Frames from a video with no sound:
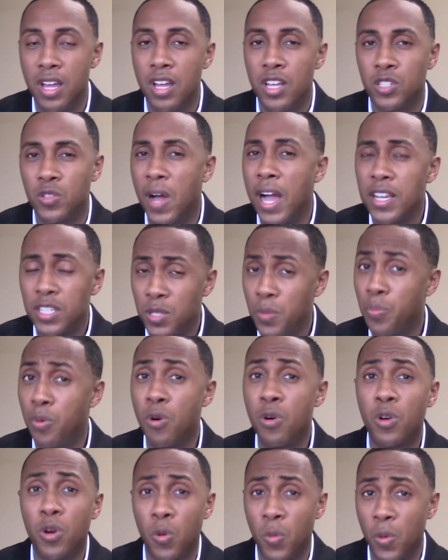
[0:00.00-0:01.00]
So I
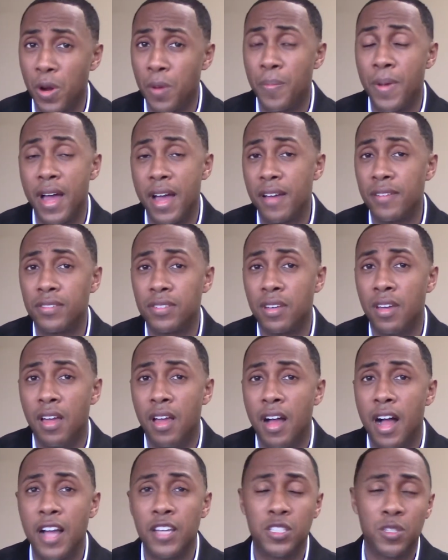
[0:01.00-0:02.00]
support career paths.
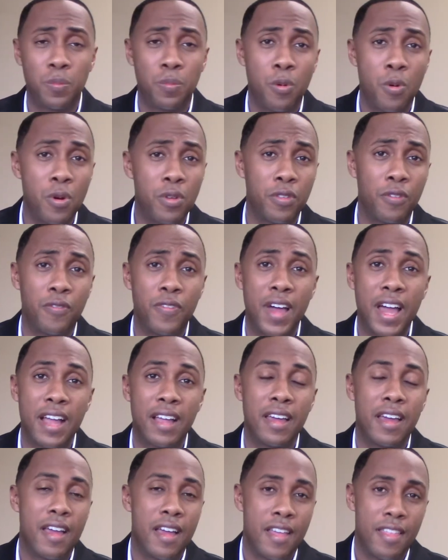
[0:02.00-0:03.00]
I support the
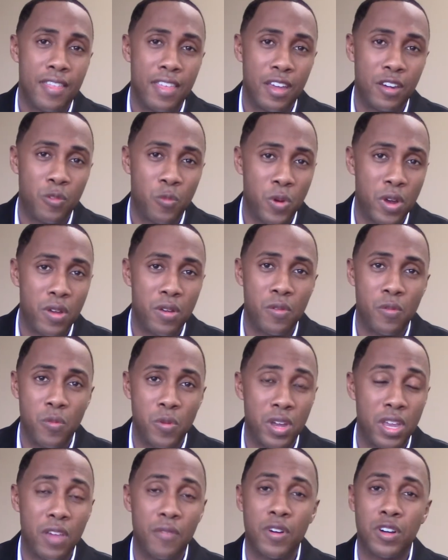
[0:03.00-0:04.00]
fact that we
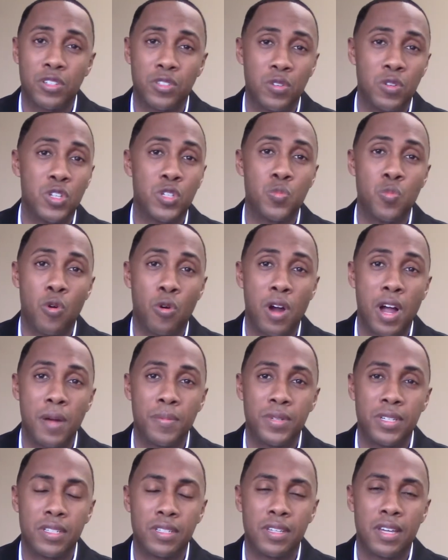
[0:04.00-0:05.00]
give our students more
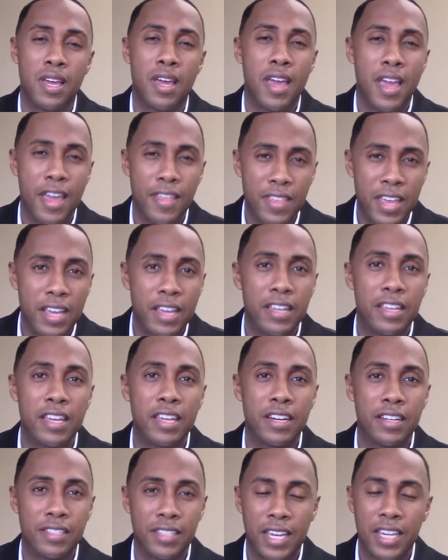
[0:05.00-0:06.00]
options and they can
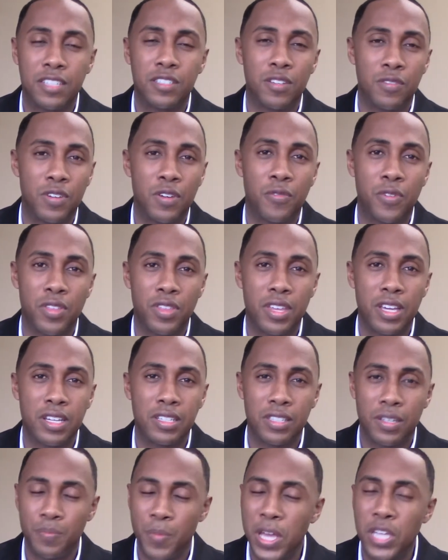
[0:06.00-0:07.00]
get a taste of different
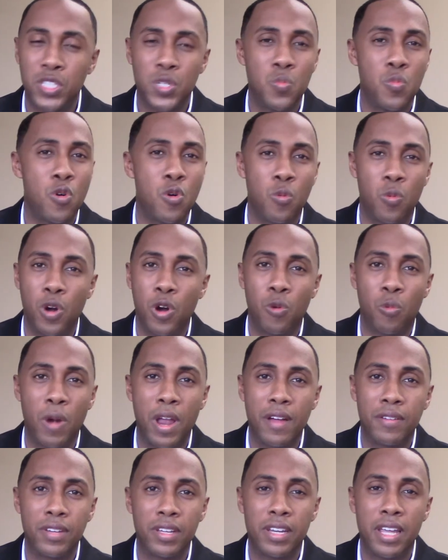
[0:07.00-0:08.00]
things. It makes them more
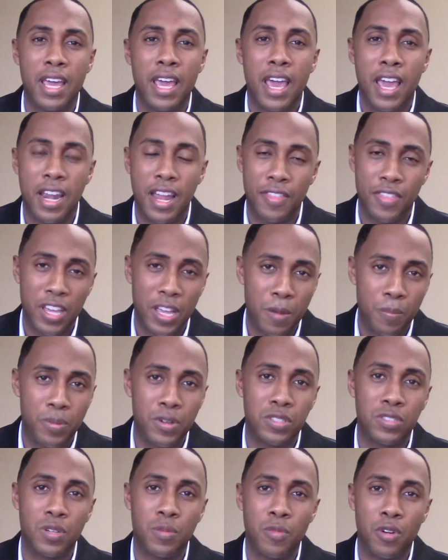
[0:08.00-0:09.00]
well-rounded, and I think it
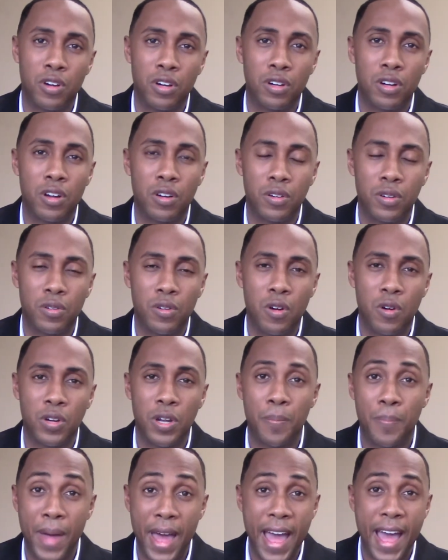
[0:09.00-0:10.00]
puts them on
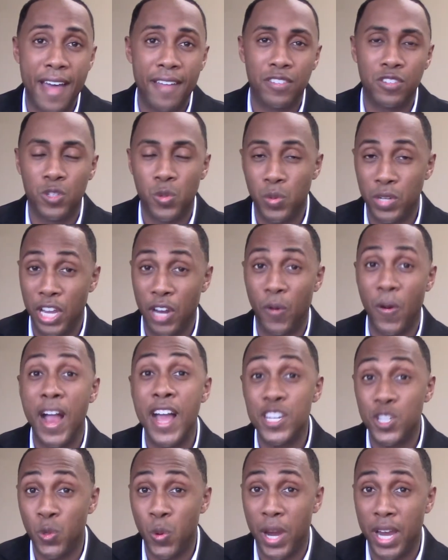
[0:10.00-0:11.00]
a path. So when they
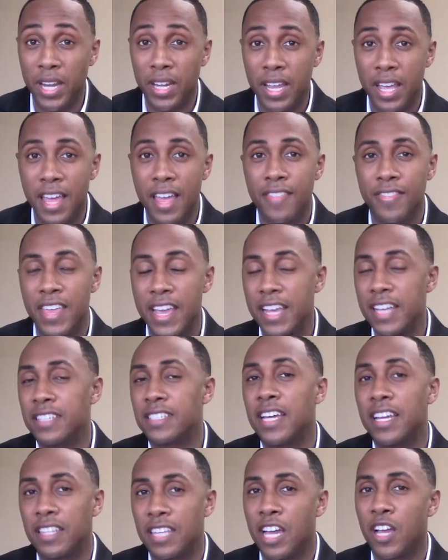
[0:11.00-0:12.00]
graduate, they can
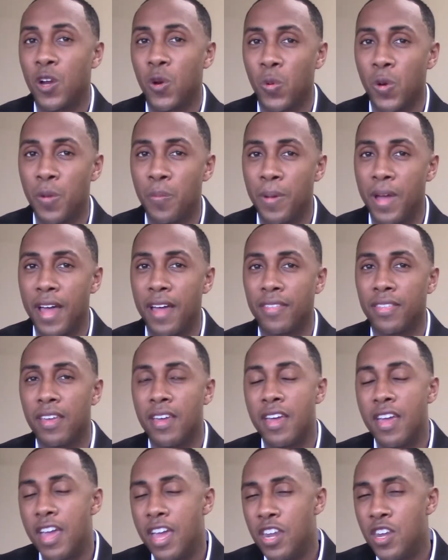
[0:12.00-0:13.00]
take that career path
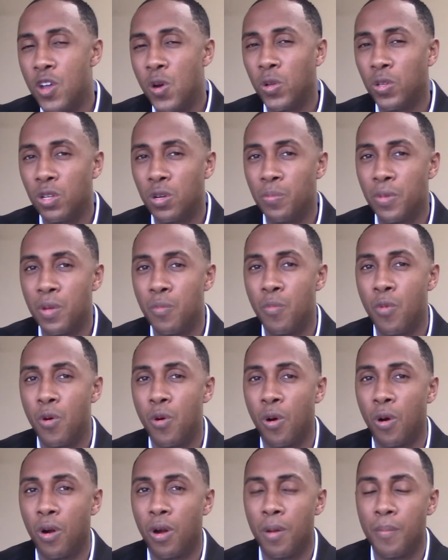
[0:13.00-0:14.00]
and know a little bit
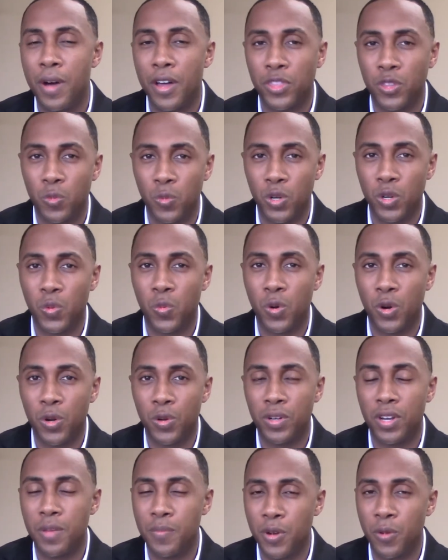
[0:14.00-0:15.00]
more about the real
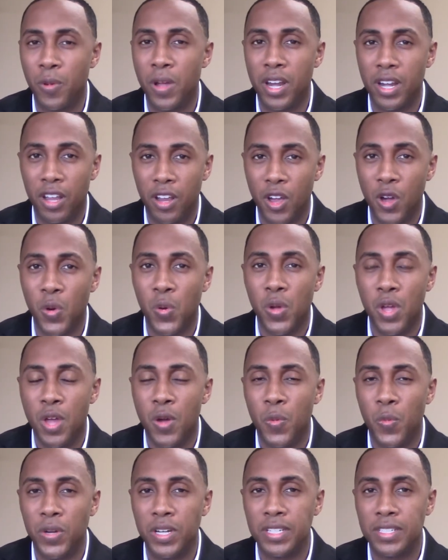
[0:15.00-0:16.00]
world and be ready to go
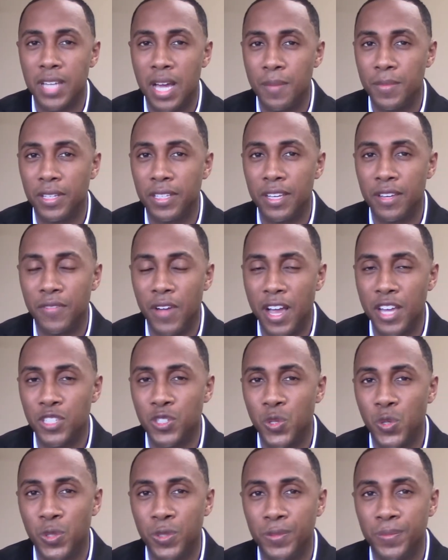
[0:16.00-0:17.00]
when it's time to leave high
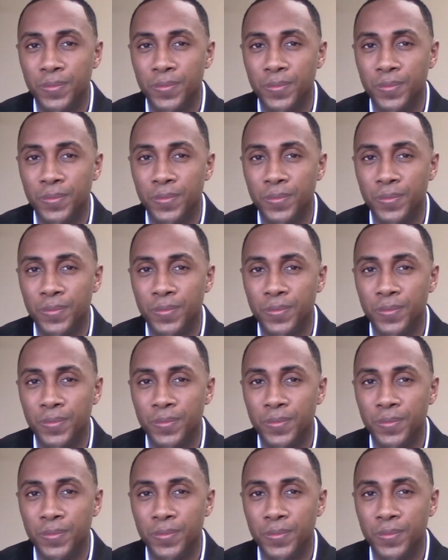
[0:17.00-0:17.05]
school.